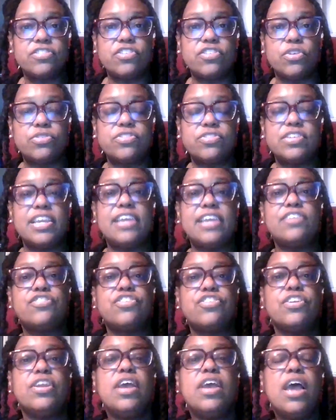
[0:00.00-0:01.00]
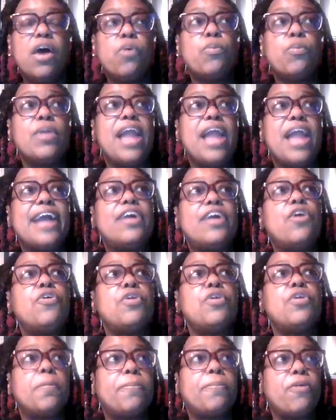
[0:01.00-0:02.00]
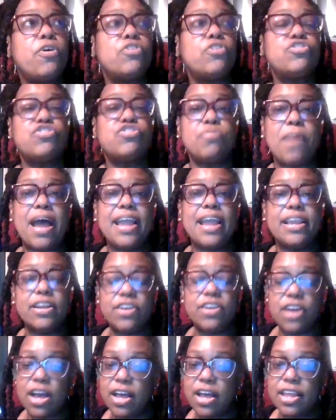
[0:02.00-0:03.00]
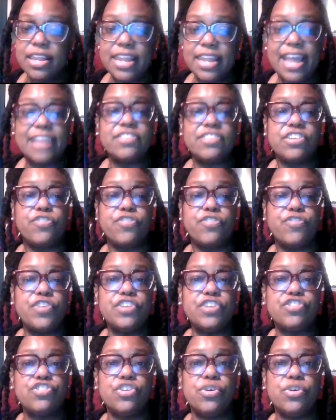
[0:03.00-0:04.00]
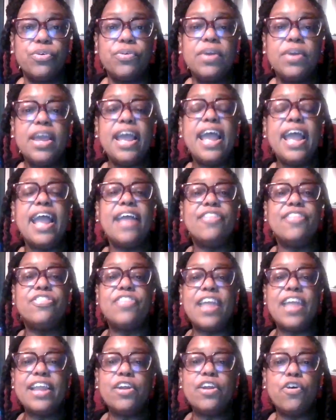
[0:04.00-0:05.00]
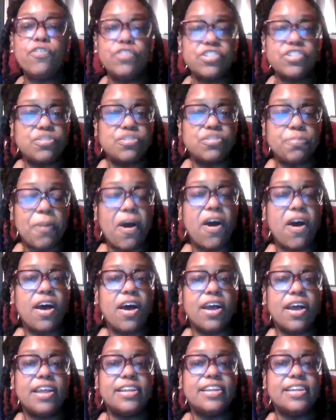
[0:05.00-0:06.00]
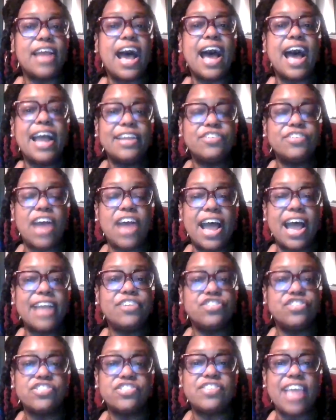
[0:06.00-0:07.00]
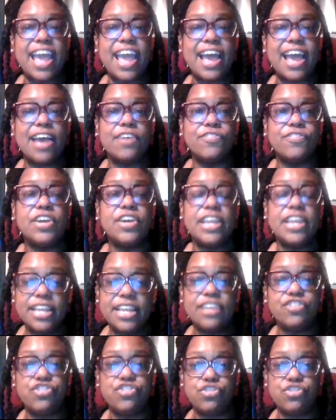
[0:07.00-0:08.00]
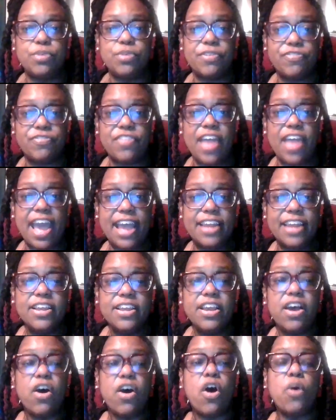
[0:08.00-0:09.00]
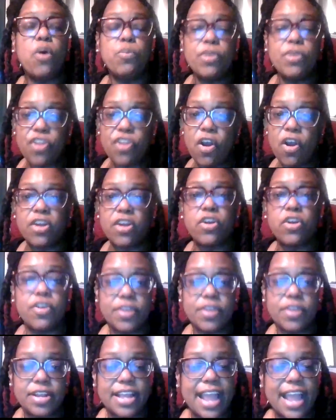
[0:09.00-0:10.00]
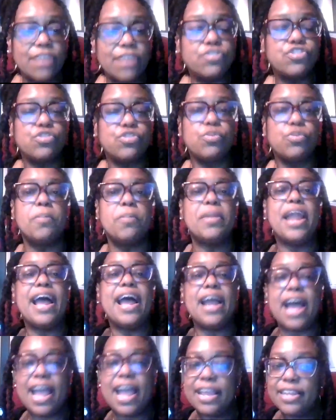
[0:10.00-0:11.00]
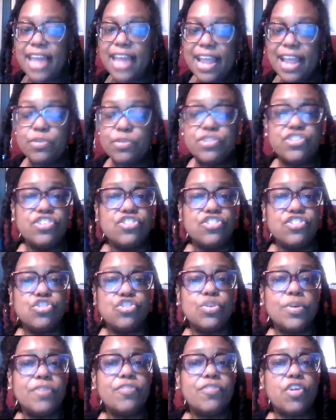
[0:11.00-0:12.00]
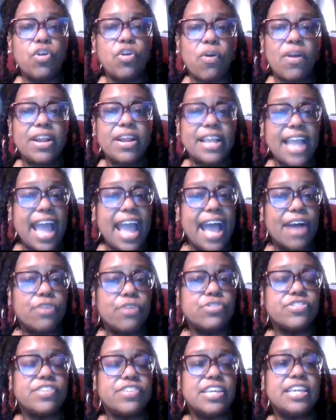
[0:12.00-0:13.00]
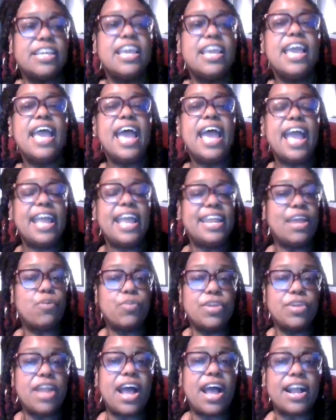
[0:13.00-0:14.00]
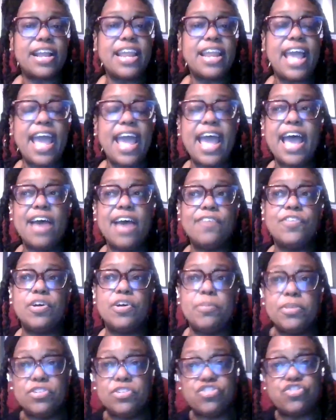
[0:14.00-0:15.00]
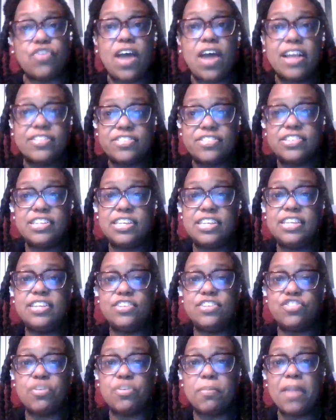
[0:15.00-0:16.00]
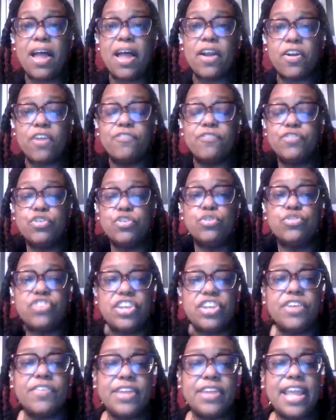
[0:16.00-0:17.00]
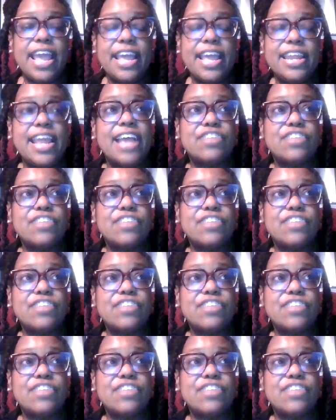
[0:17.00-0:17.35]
Association, when I go to approach my elected official and they don't respond, I just have an issue with that, or with our current councilwoman. I like what she's doing regarding housing, and that we're not gonna have a monstrosity to block our views here in